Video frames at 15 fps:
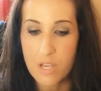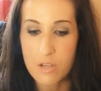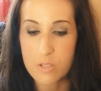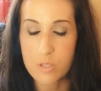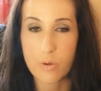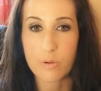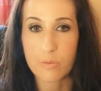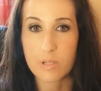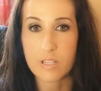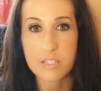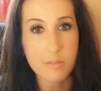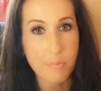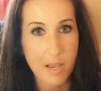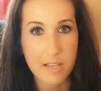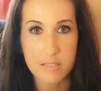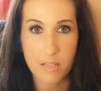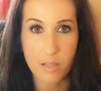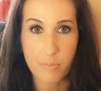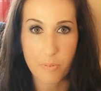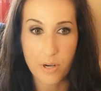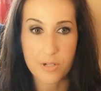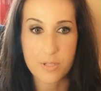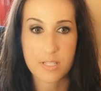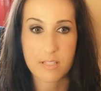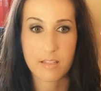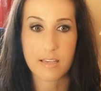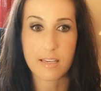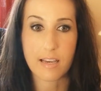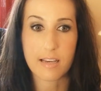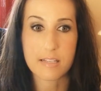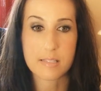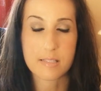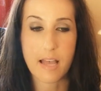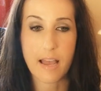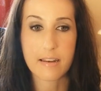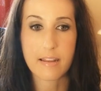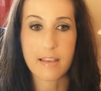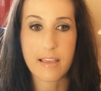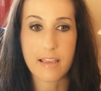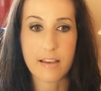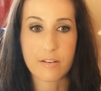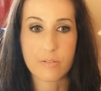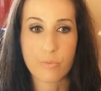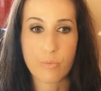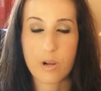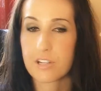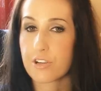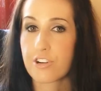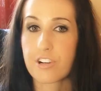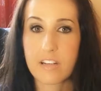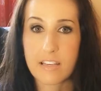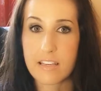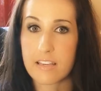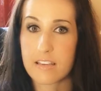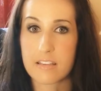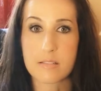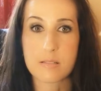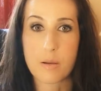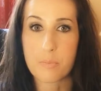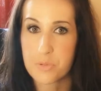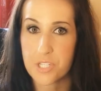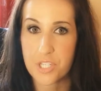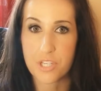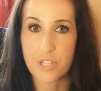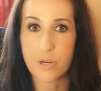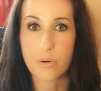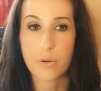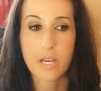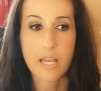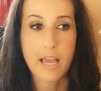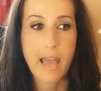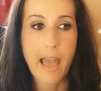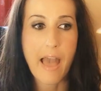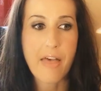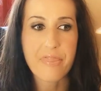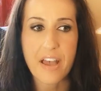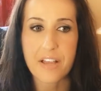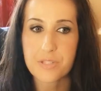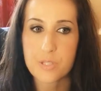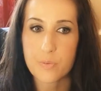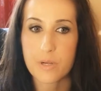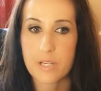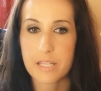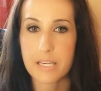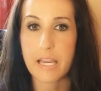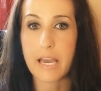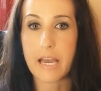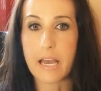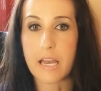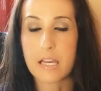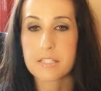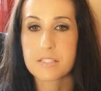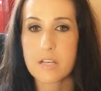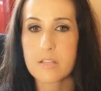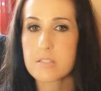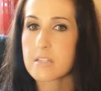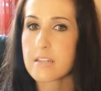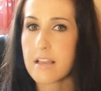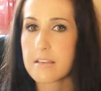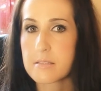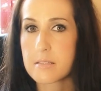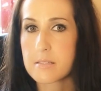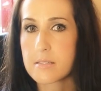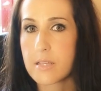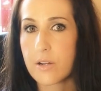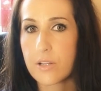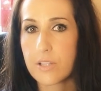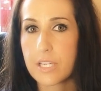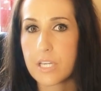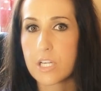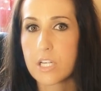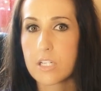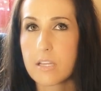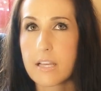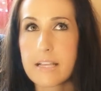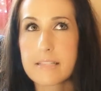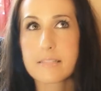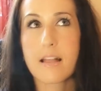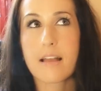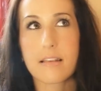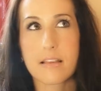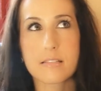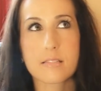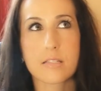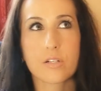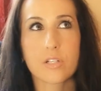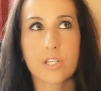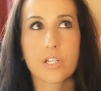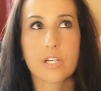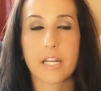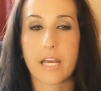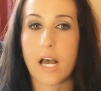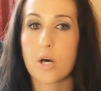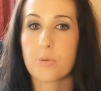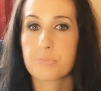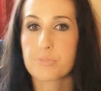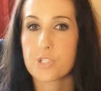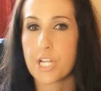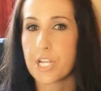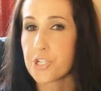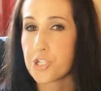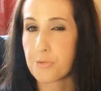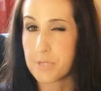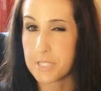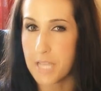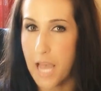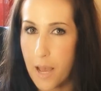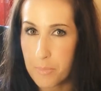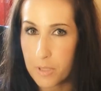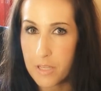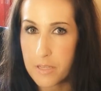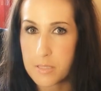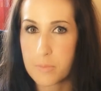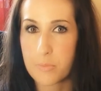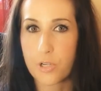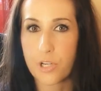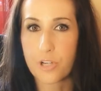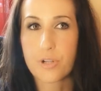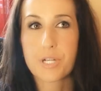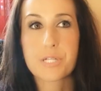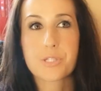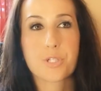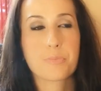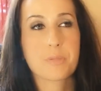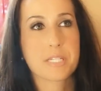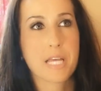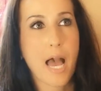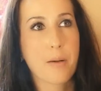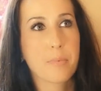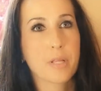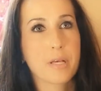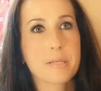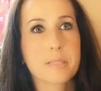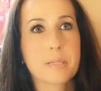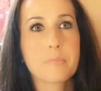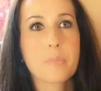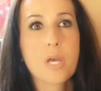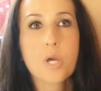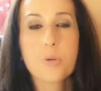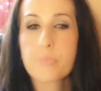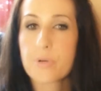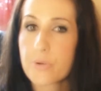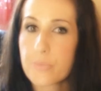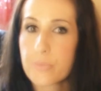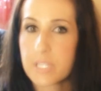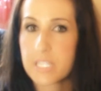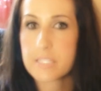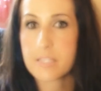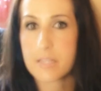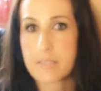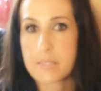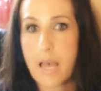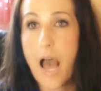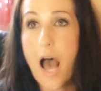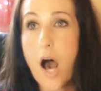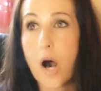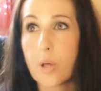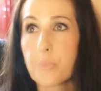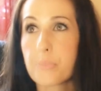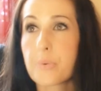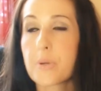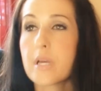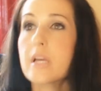So it really depends on the person, like I said, and what you're gonna eat is up to you. And that's really it. It's not necessarily gonna help change your metabolism or increase your metabolism, but it really does help